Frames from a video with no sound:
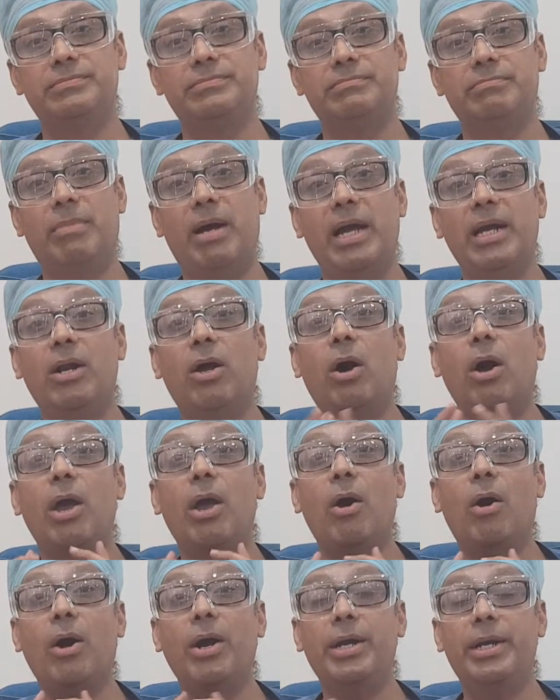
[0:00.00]

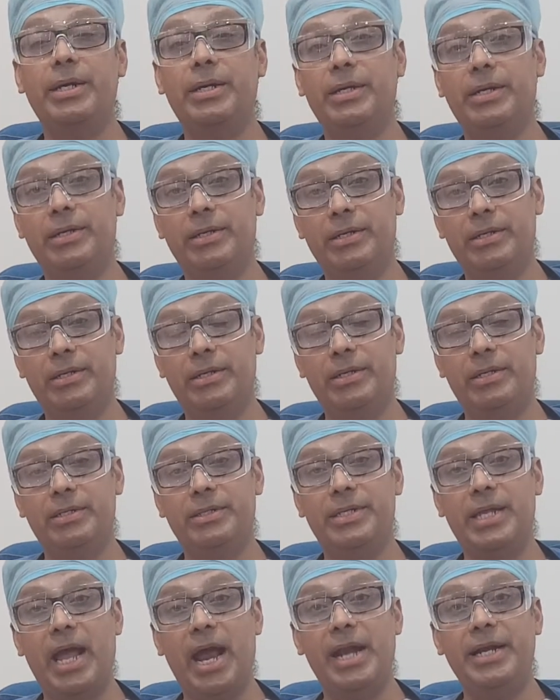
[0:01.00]
mylohyoid,
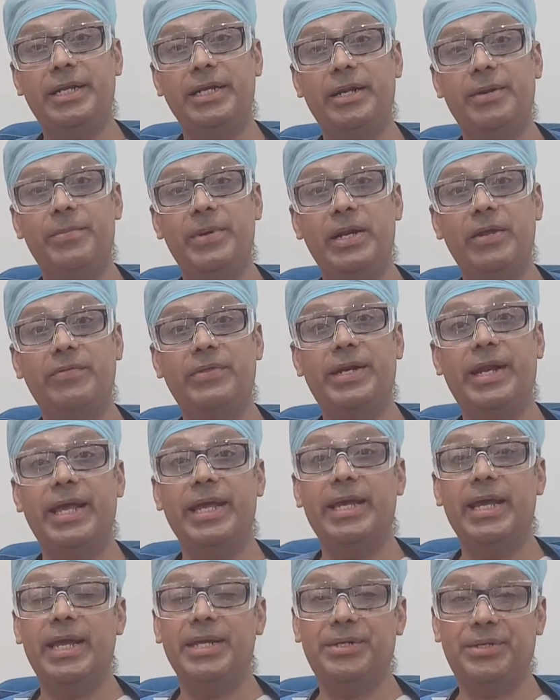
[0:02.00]
the anterior belly of the
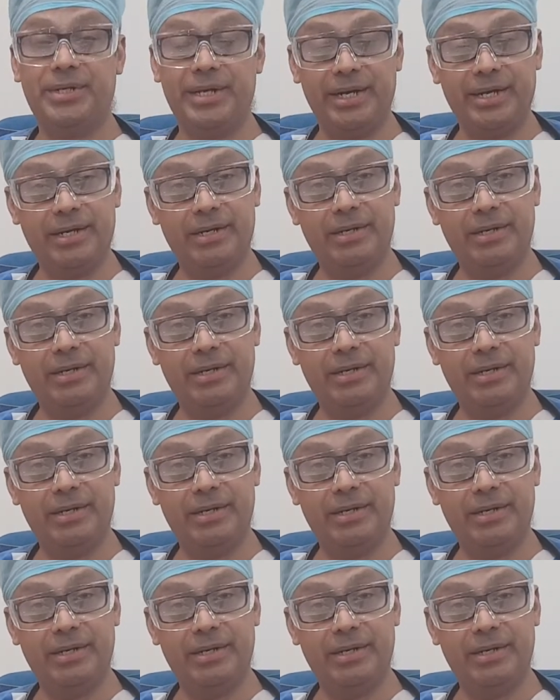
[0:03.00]
digastric.